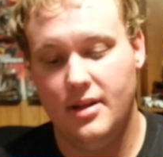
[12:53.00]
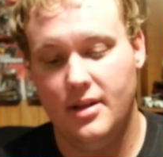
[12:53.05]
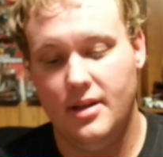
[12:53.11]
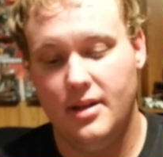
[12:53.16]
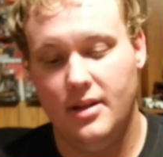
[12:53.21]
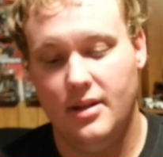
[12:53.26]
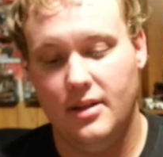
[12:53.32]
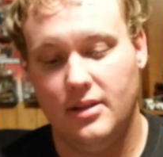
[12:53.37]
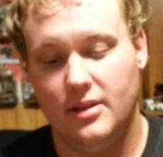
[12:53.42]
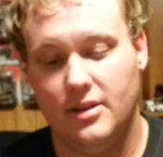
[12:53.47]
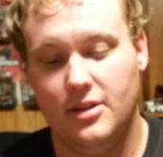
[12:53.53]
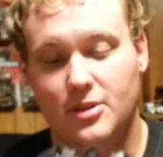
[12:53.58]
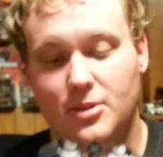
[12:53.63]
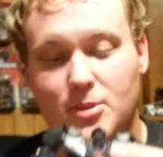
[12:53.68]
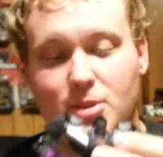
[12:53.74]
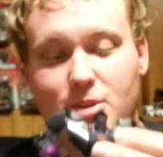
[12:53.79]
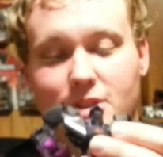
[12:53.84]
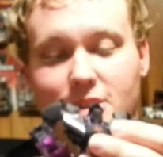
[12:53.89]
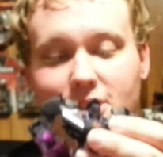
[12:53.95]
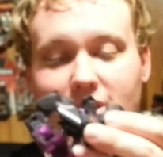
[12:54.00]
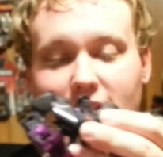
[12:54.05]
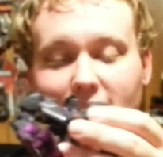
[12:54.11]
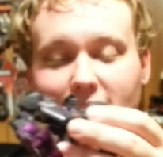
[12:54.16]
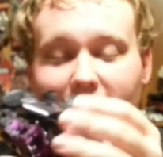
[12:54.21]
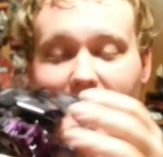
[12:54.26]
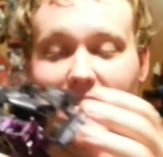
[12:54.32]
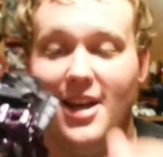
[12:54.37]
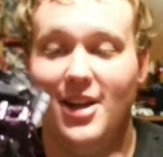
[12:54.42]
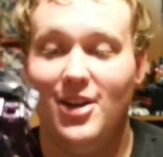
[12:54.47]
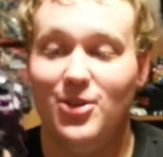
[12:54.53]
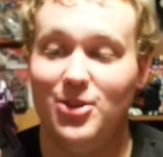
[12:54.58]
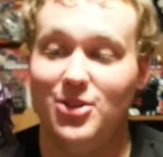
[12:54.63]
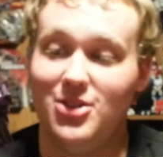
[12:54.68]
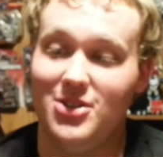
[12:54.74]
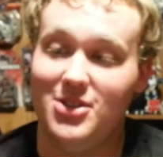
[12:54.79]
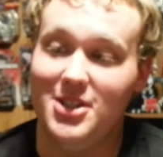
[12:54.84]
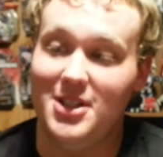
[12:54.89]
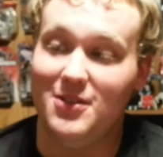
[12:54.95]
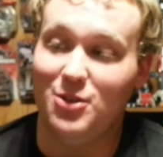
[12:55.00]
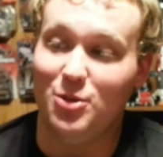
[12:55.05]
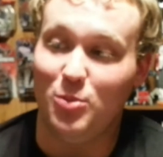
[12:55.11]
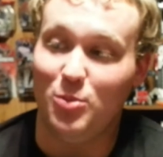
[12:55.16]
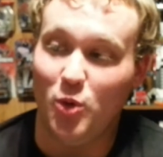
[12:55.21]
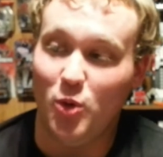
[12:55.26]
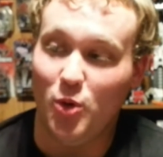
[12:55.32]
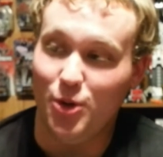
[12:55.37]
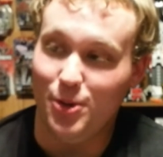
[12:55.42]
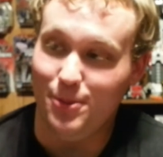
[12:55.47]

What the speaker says: which is even more